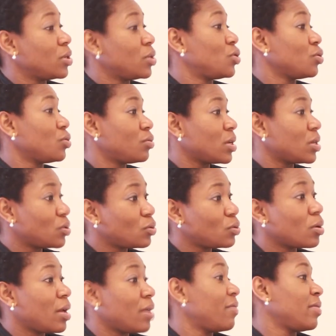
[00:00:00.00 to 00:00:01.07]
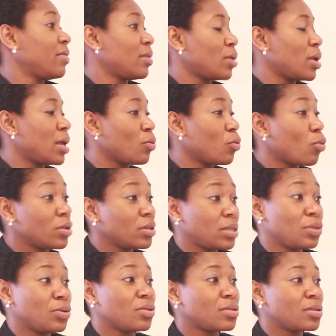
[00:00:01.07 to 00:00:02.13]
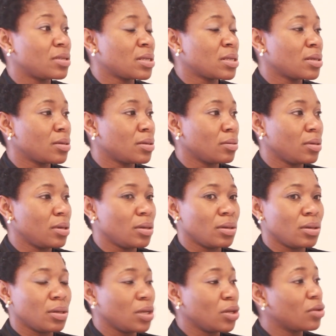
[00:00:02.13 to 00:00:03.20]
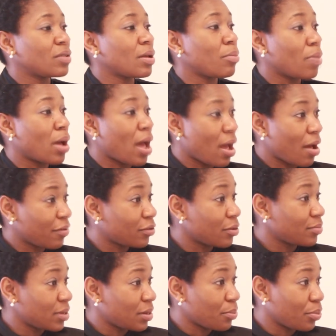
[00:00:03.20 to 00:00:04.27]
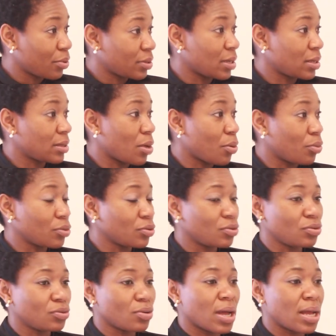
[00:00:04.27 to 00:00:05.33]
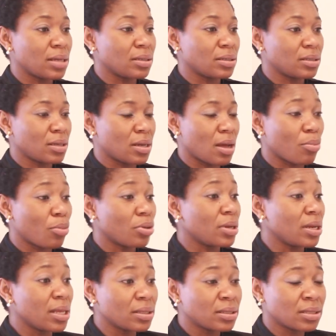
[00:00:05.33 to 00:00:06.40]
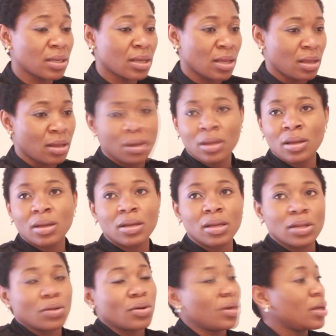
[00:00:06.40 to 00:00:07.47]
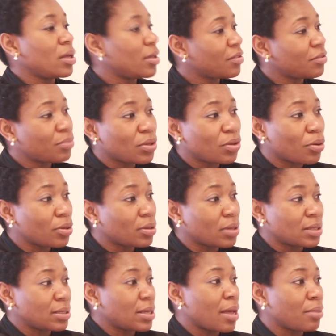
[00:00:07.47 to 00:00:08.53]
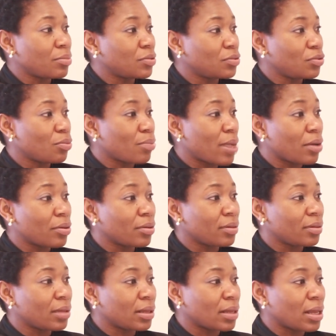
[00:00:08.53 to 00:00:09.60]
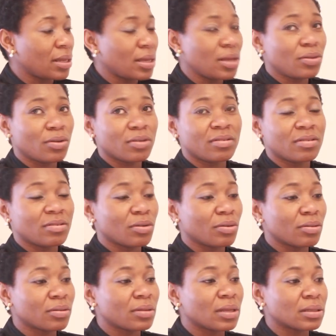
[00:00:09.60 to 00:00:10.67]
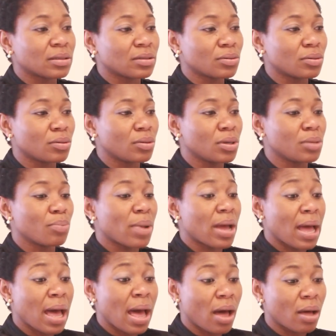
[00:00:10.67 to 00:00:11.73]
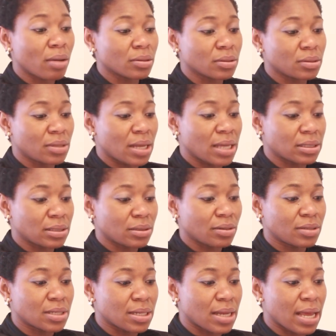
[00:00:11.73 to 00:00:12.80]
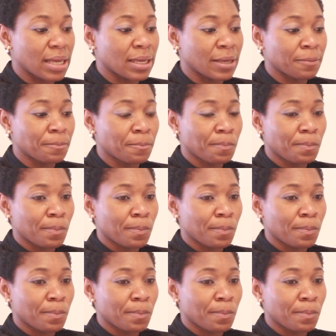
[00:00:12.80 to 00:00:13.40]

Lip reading: with the children, do everything. Once he knows I have something important I want to do and I'm on it, he gives me the time to do my own thing, and he does his own thing. So in my house, there is nothing like